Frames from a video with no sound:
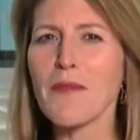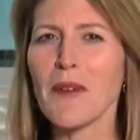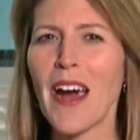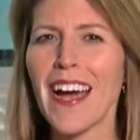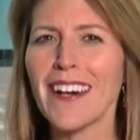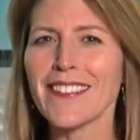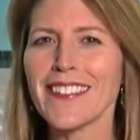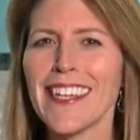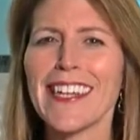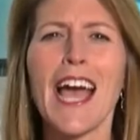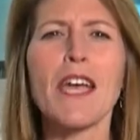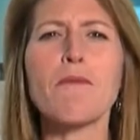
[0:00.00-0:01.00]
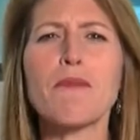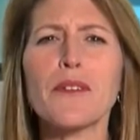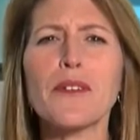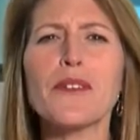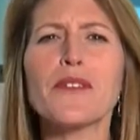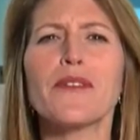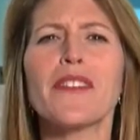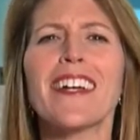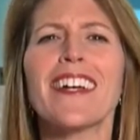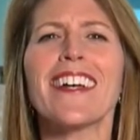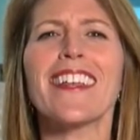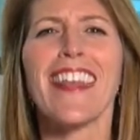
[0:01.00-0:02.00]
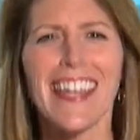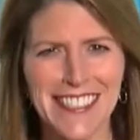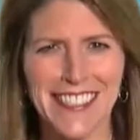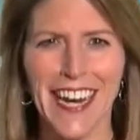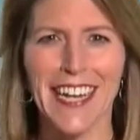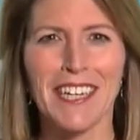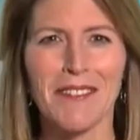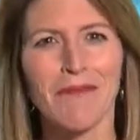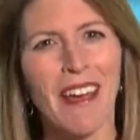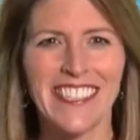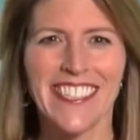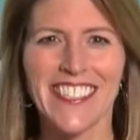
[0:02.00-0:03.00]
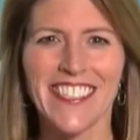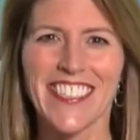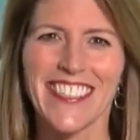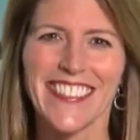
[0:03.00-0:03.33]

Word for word: Brown, and I approve that second message.